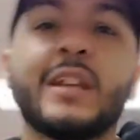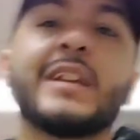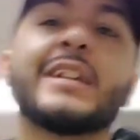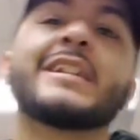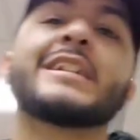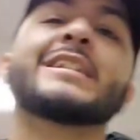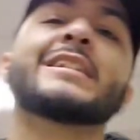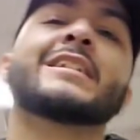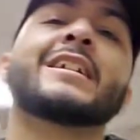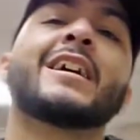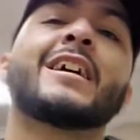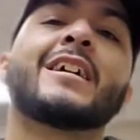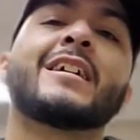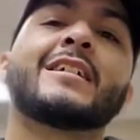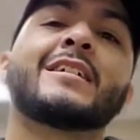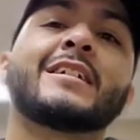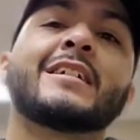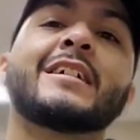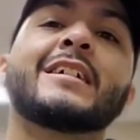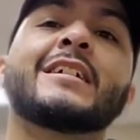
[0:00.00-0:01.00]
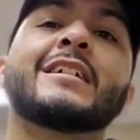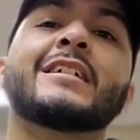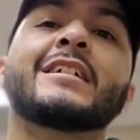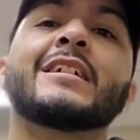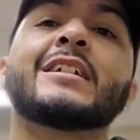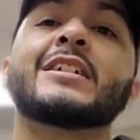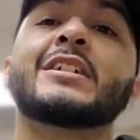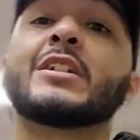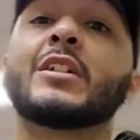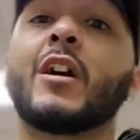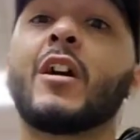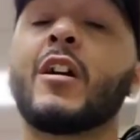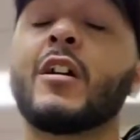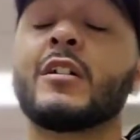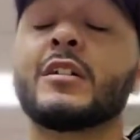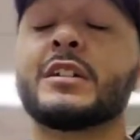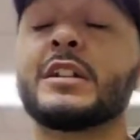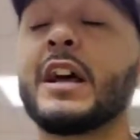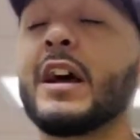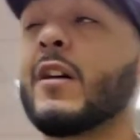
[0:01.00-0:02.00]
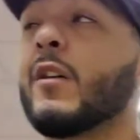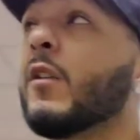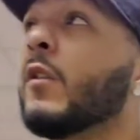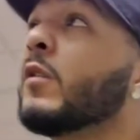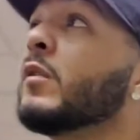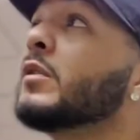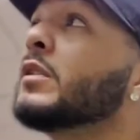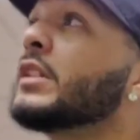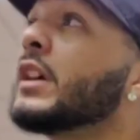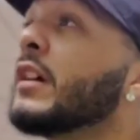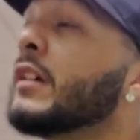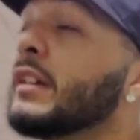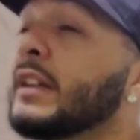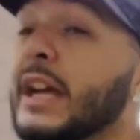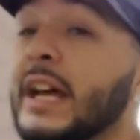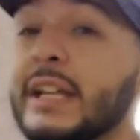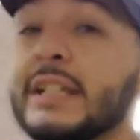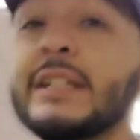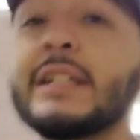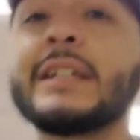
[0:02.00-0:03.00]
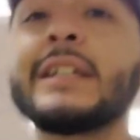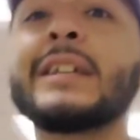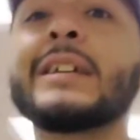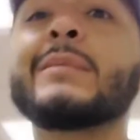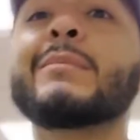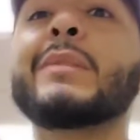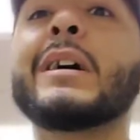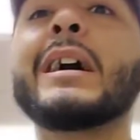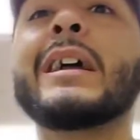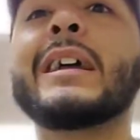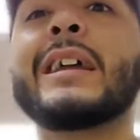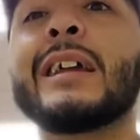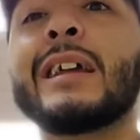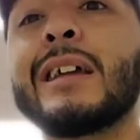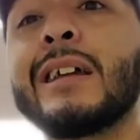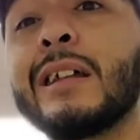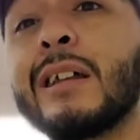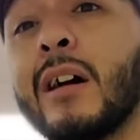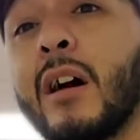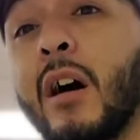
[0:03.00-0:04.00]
It is not in the stars that holds our destiny, but in